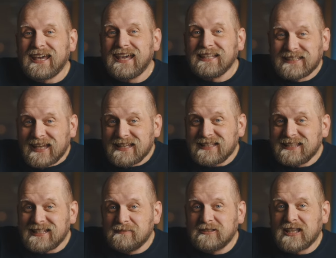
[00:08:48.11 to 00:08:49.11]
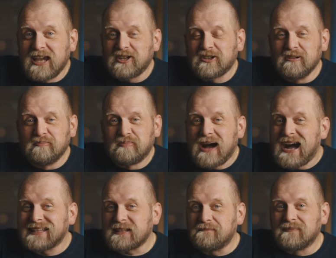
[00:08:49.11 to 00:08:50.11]
It is its limitation,
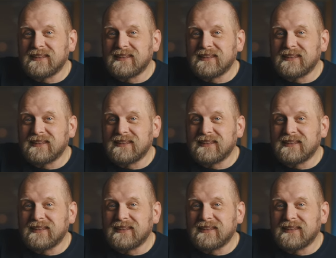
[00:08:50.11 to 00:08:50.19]
but